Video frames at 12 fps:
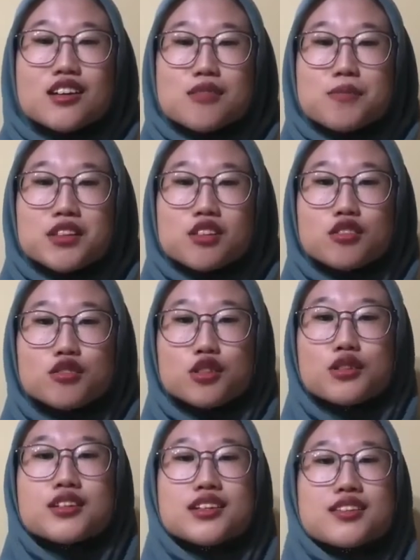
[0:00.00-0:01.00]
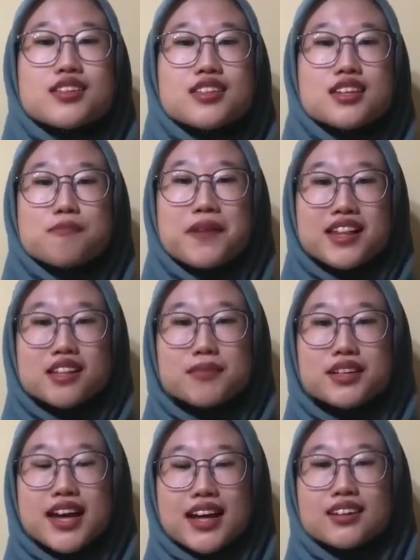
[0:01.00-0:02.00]
speed control turns the specimen
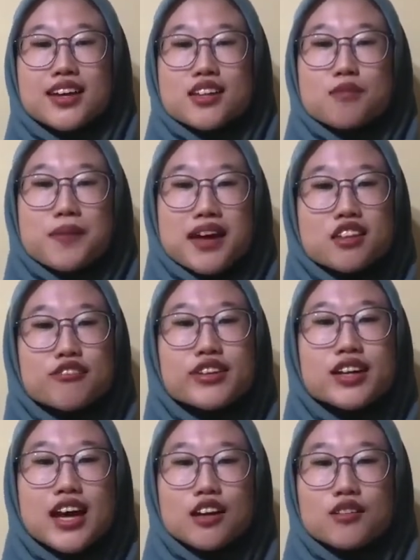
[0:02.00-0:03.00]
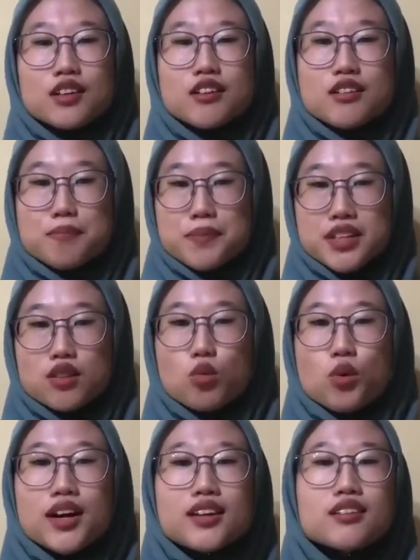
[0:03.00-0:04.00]
at a specific angular speed
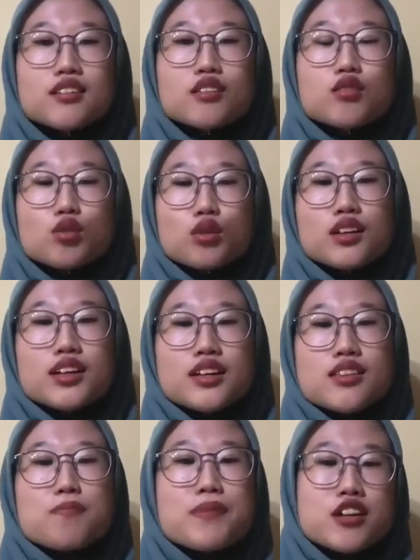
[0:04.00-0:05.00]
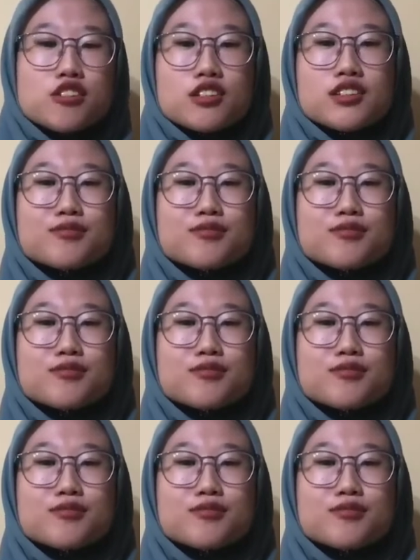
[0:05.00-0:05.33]
while the torque is measured.